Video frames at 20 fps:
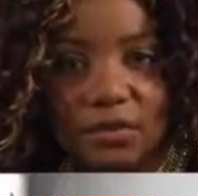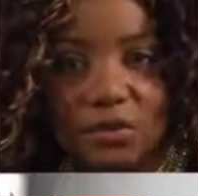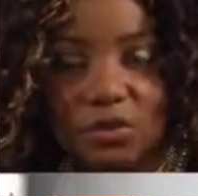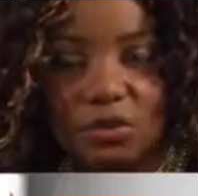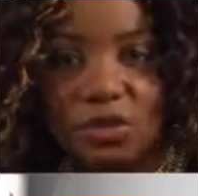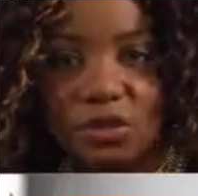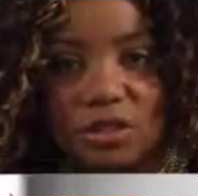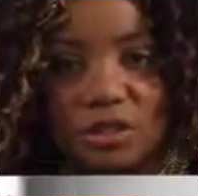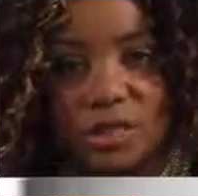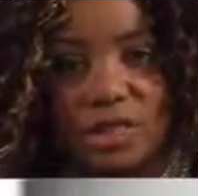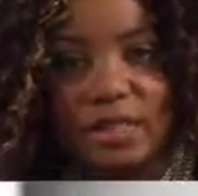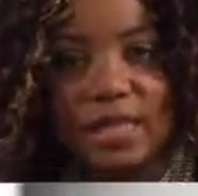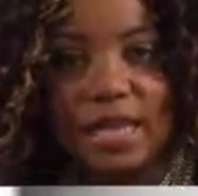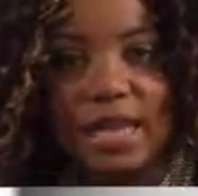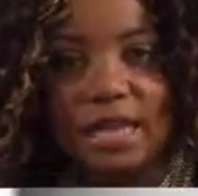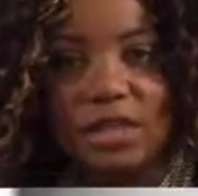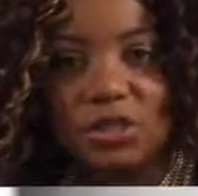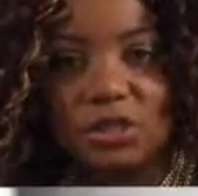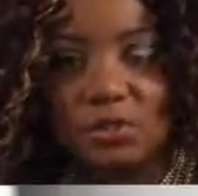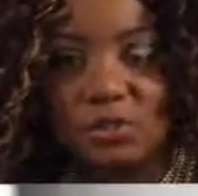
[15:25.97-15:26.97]
So she's
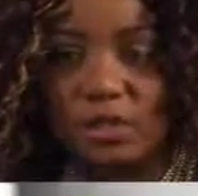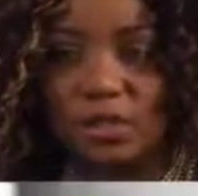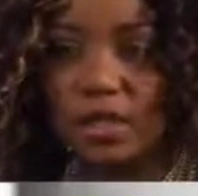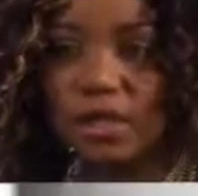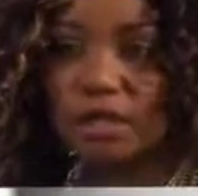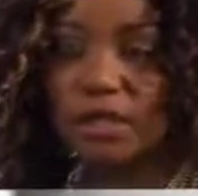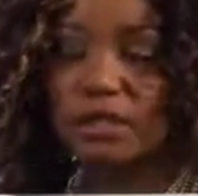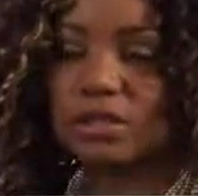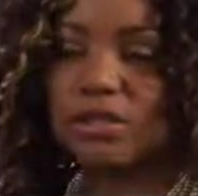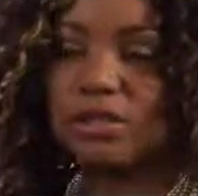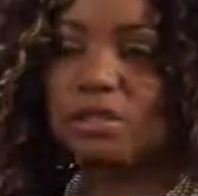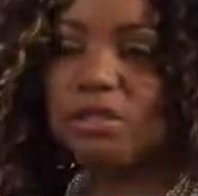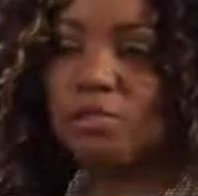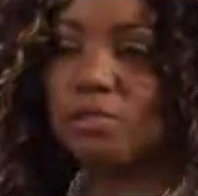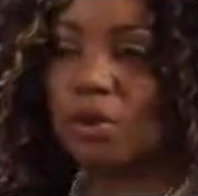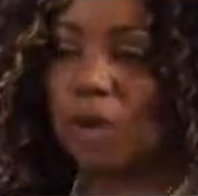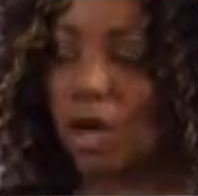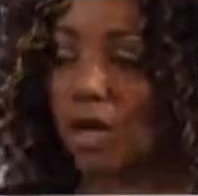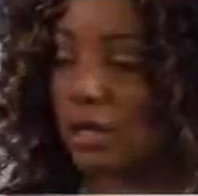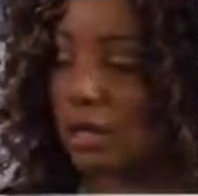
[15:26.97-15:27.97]
engaging with us. She's
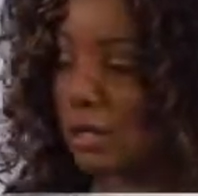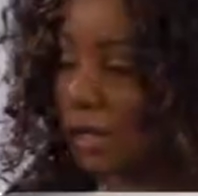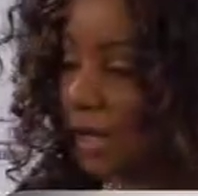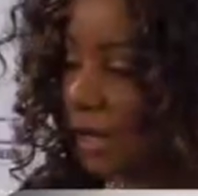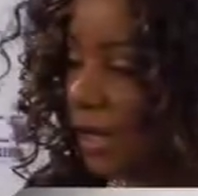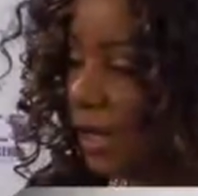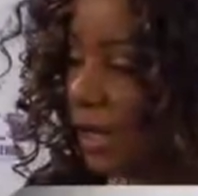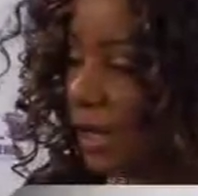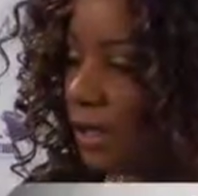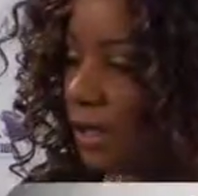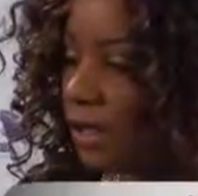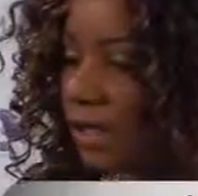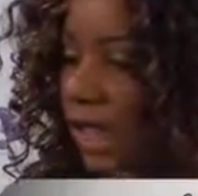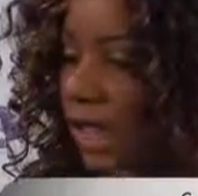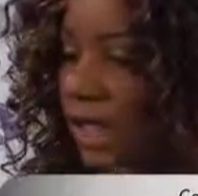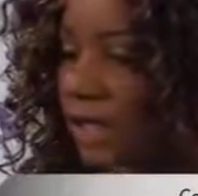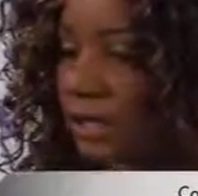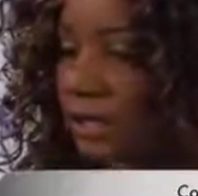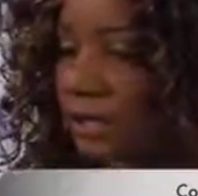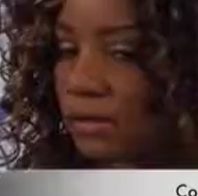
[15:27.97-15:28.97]
brought a
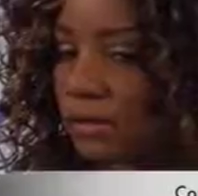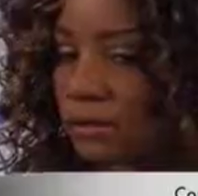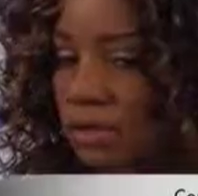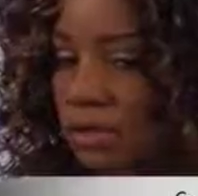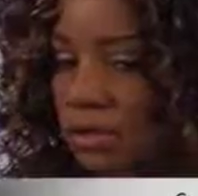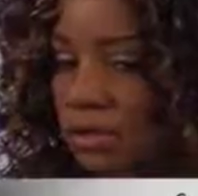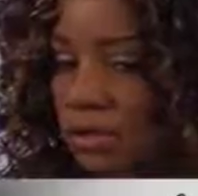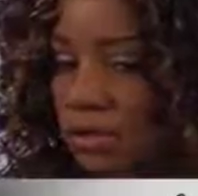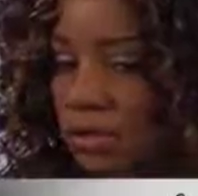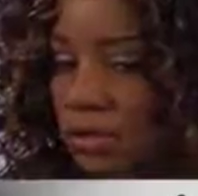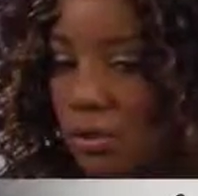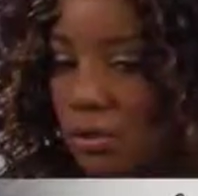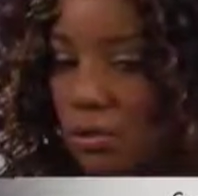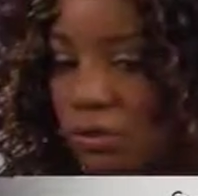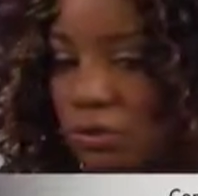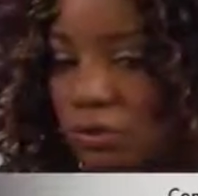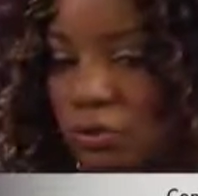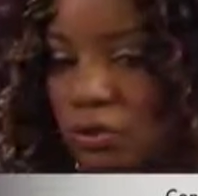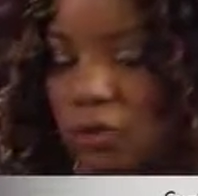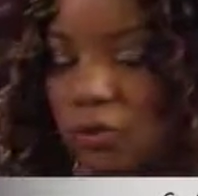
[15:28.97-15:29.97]
lot of
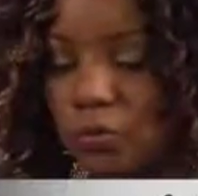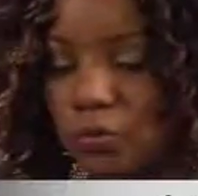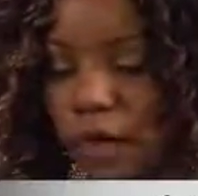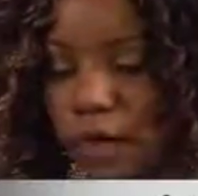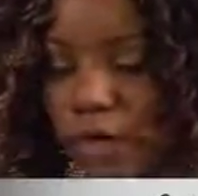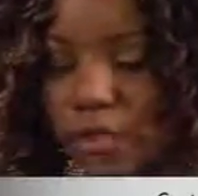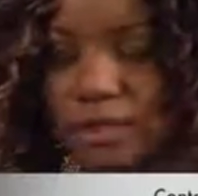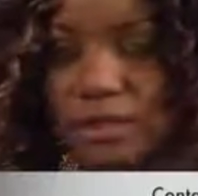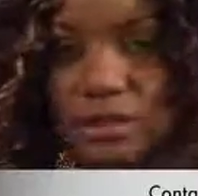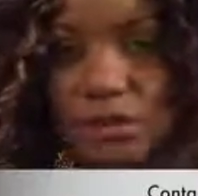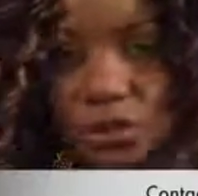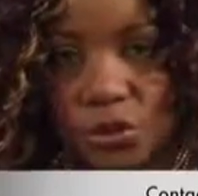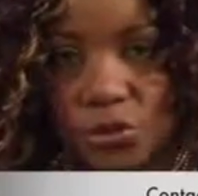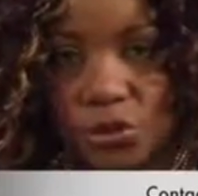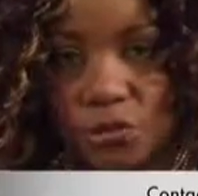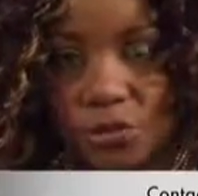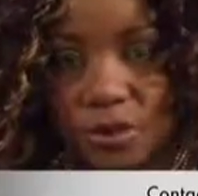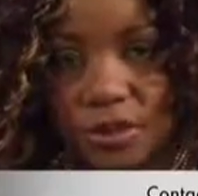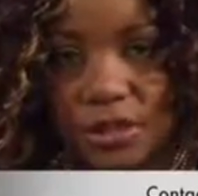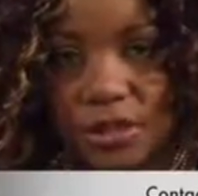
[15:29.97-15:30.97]
notoriety
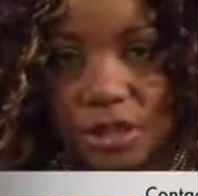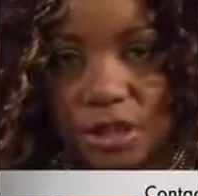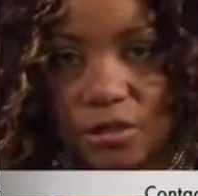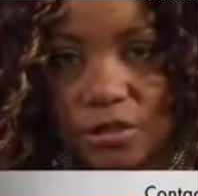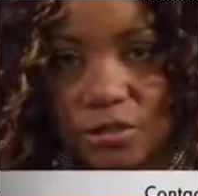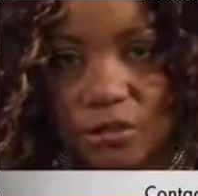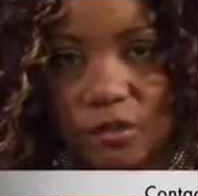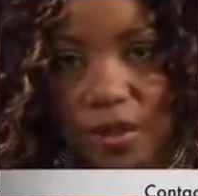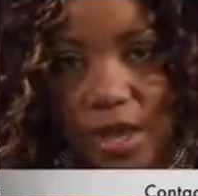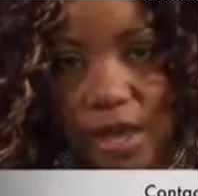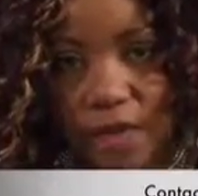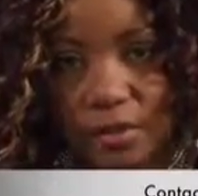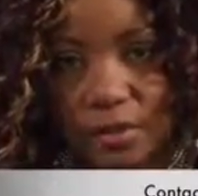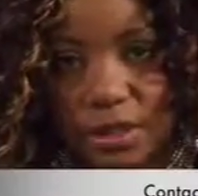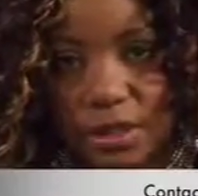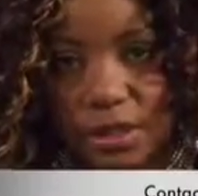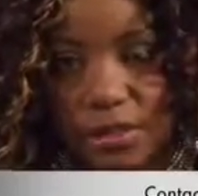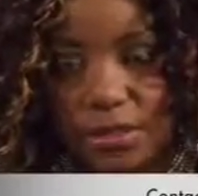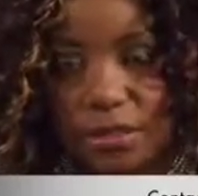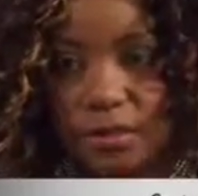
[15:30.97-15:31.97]
to military
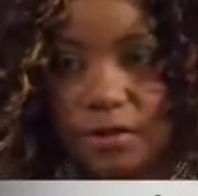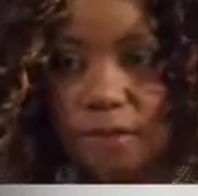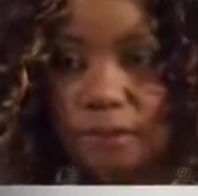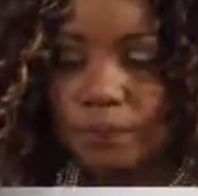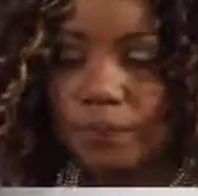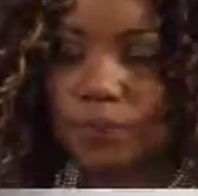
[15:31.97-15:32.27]
families,